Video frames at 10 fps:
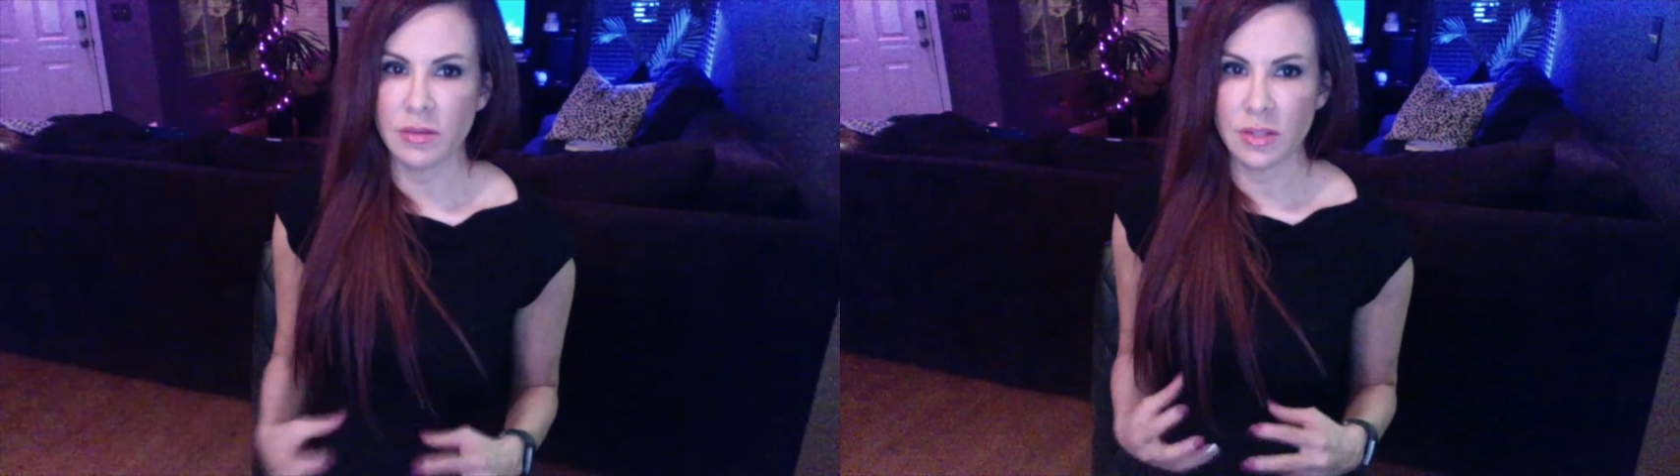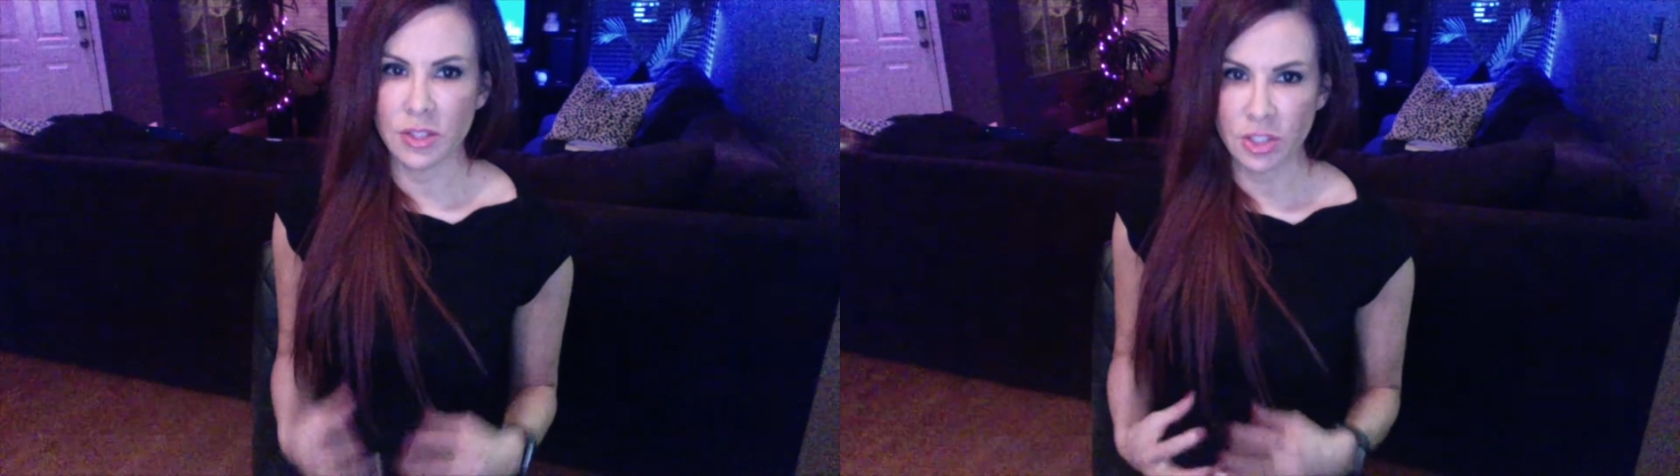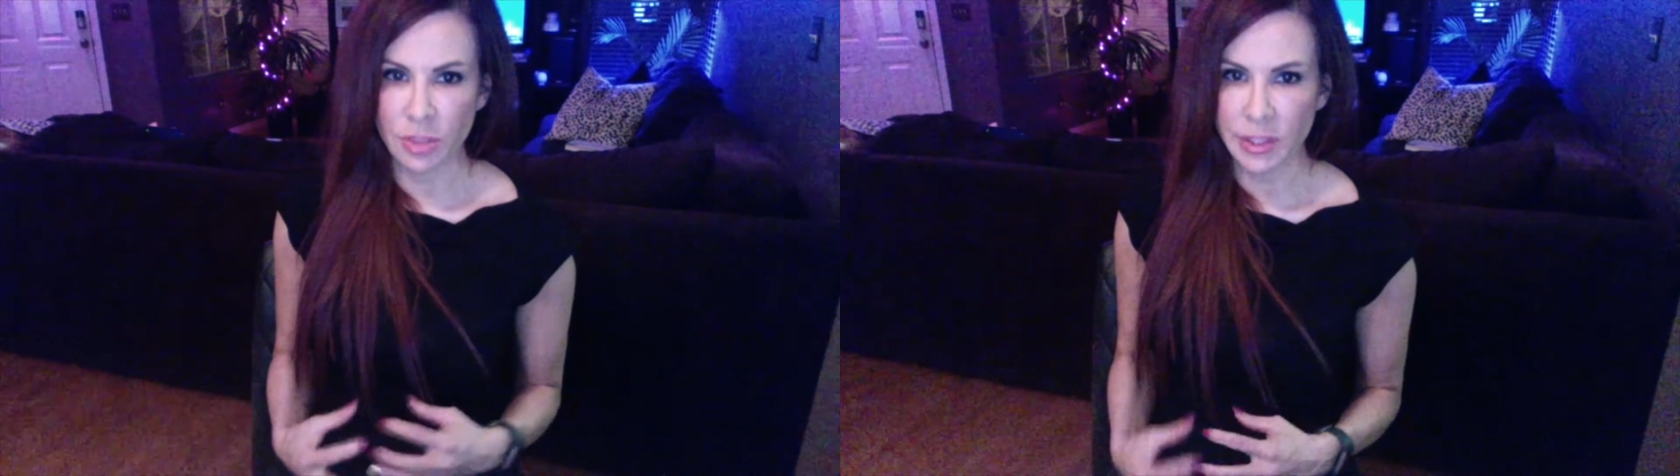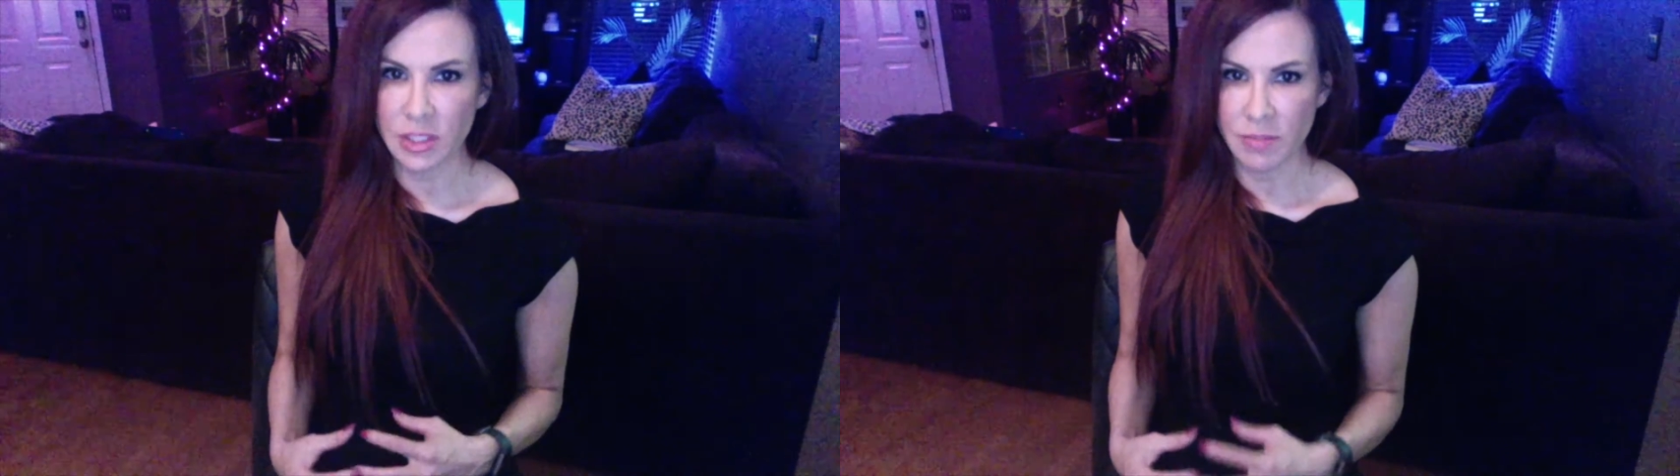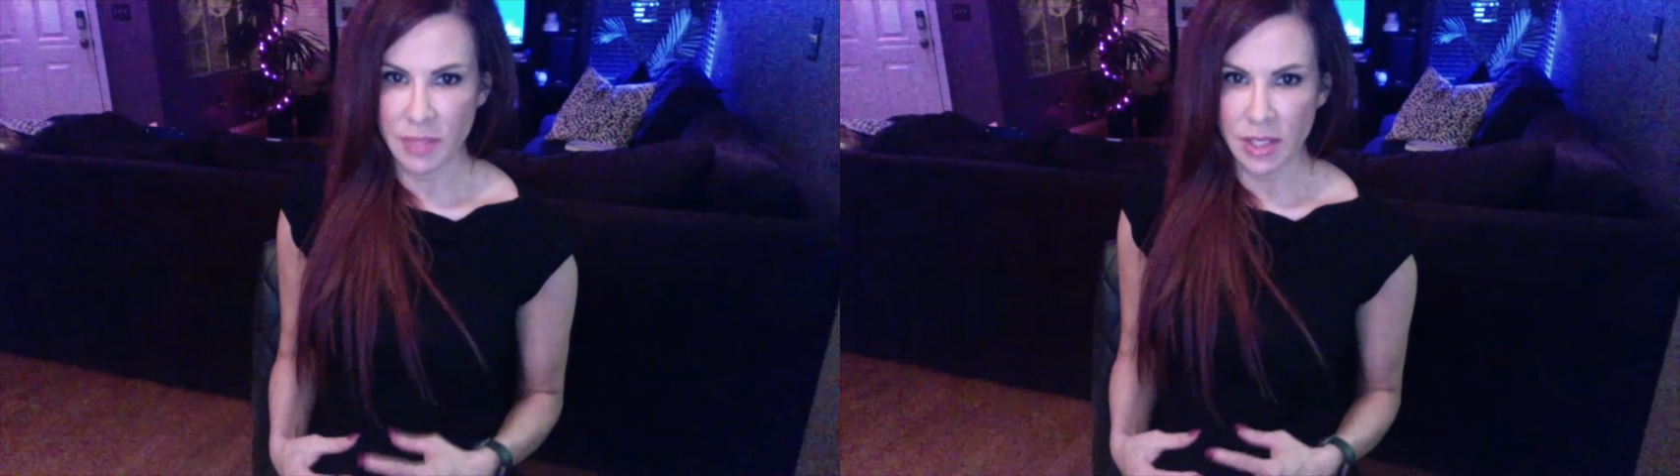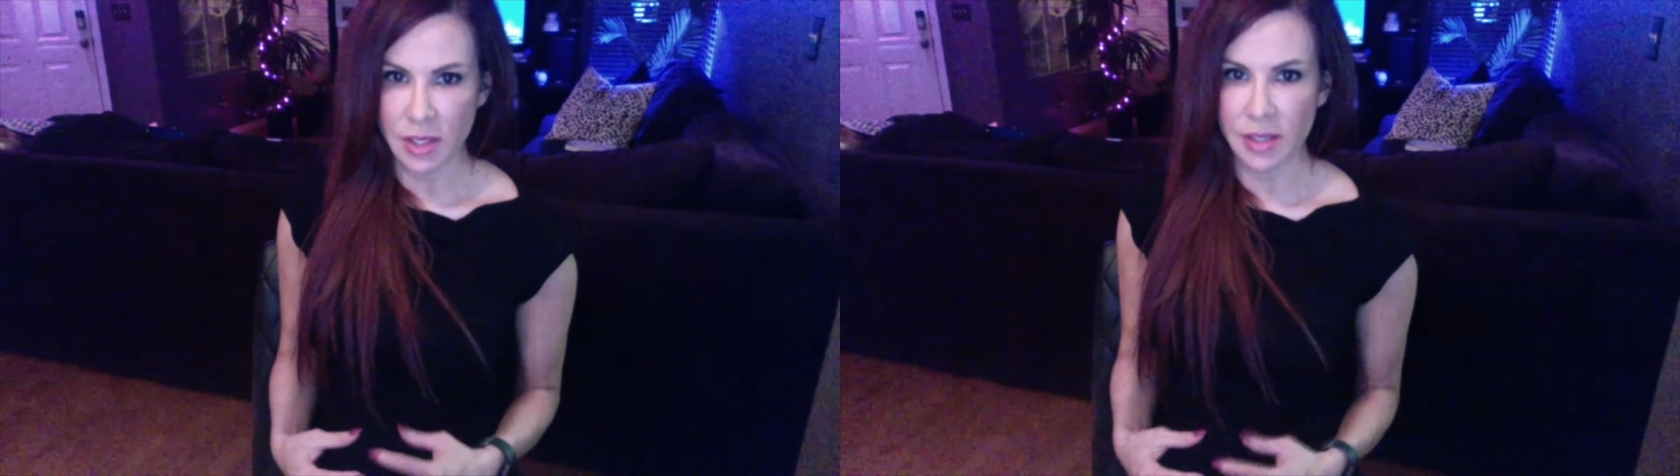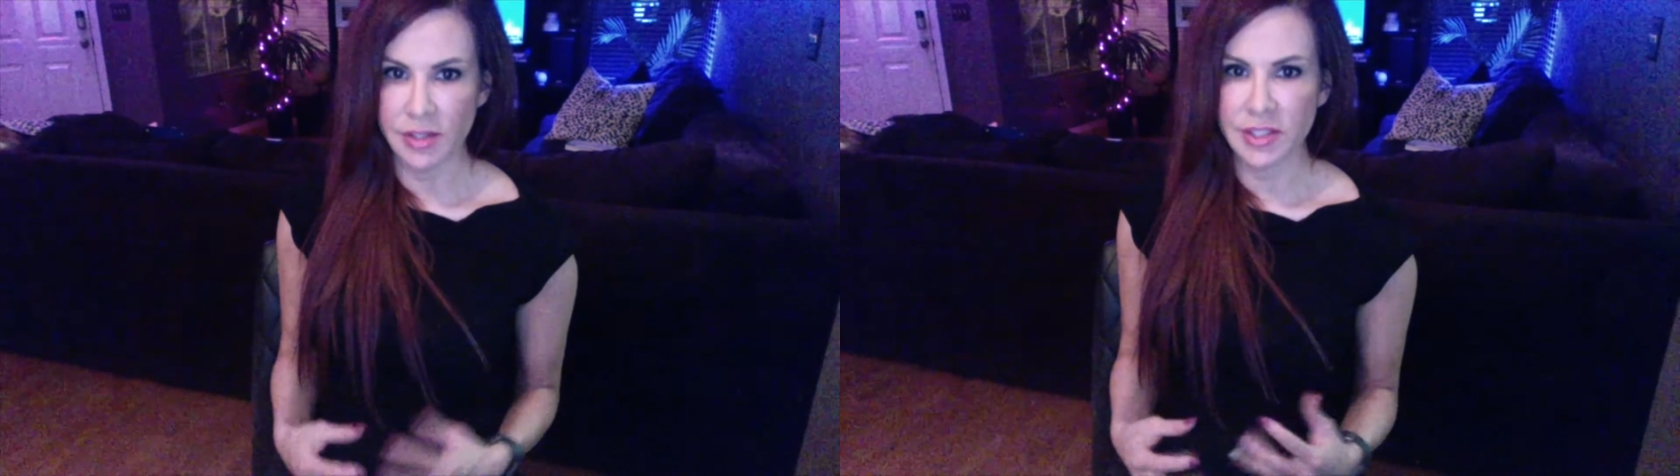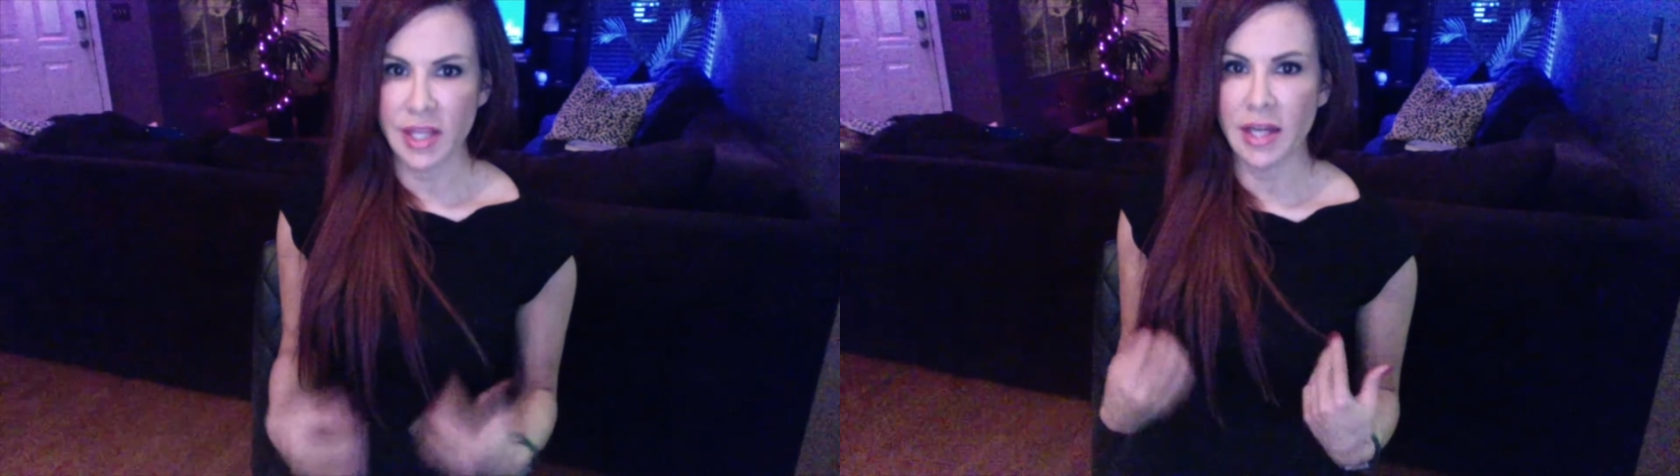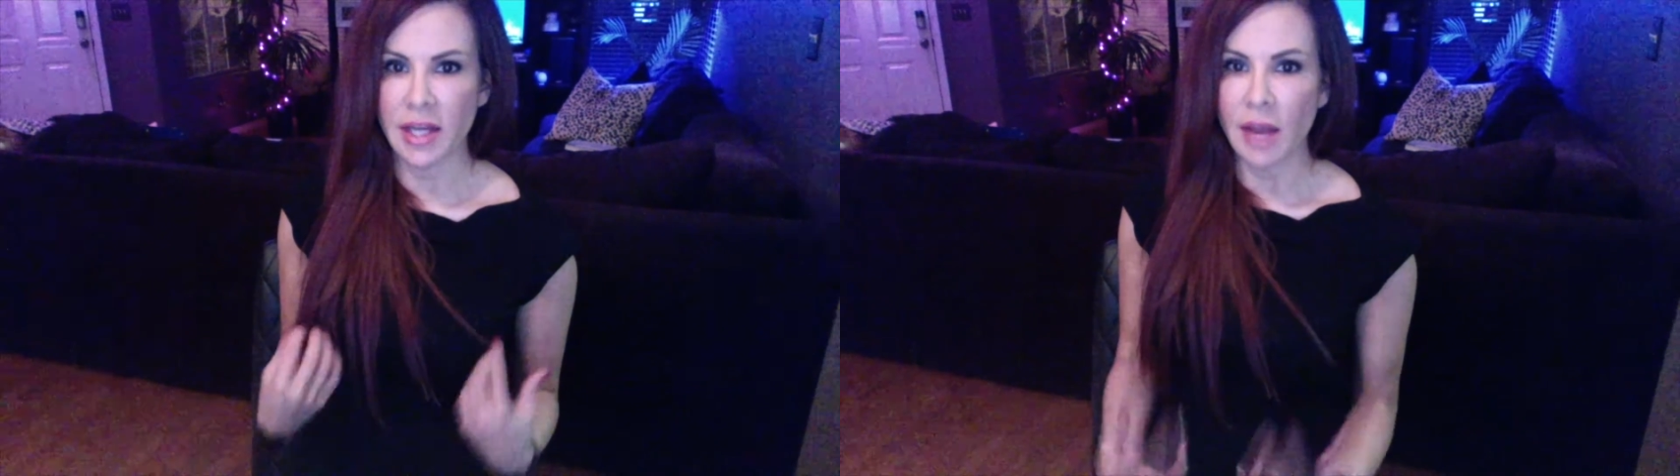disturbing to me is that